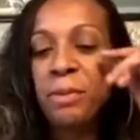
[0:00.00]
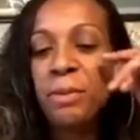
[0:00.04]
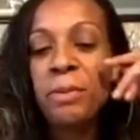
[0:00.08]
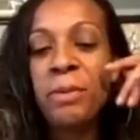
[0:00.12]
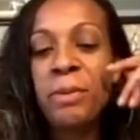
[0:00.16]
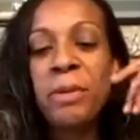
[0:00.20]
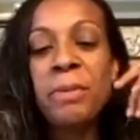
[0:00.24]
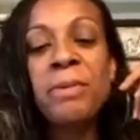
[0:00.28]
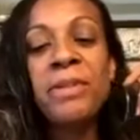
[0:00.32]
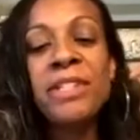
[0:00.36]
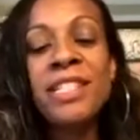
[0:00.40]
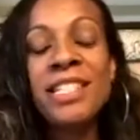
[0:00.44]

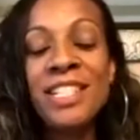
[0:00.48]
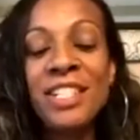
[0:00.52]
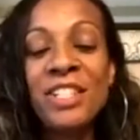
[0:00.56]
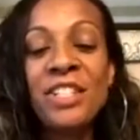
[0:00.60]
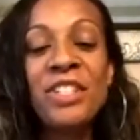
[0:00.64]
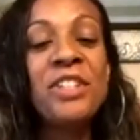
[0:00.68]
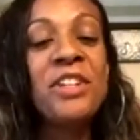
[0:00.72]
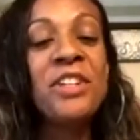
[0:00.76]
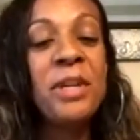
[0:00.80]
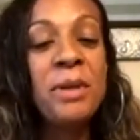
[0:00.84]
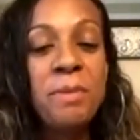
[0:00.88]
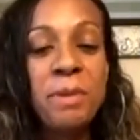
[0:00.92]
People, see, you
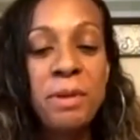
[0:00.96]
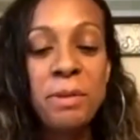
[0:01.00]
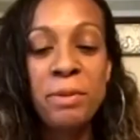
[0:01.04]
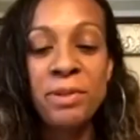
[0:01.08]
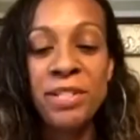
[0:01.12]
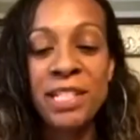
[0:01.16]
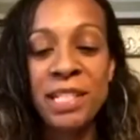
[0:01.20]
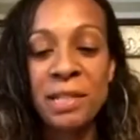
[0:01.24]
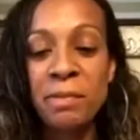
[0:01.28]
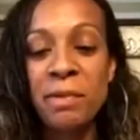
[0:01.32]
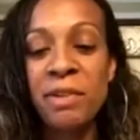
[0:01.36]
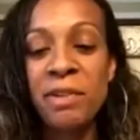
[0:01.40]
know, people
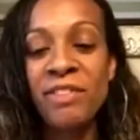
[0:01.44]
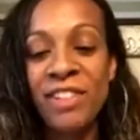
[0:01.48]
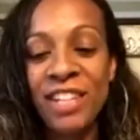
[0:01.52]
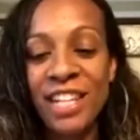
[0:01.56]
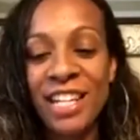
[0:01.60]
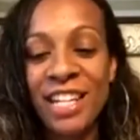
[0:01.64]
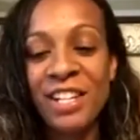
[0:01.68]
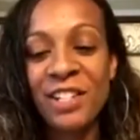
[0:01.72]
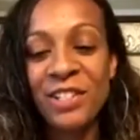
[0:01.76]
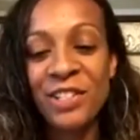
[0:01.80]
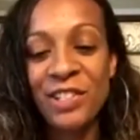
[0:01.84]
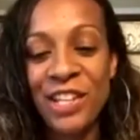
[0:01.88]
send me
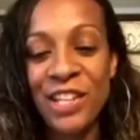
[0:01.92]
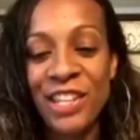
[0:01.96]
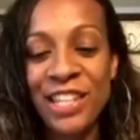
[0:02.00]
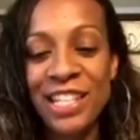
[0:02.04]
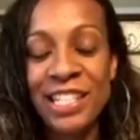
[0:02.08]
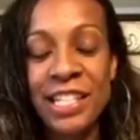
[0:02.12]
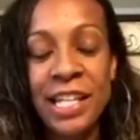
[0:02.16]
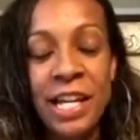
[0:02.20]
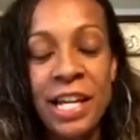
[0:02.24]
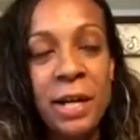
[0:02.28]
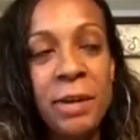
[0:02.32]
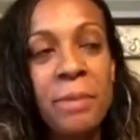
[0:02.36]
videos all the
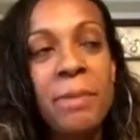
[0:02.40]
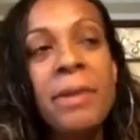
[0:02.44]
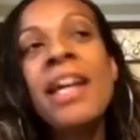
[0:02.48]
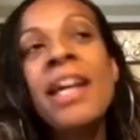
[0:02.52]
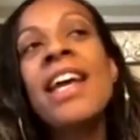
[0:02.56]
time,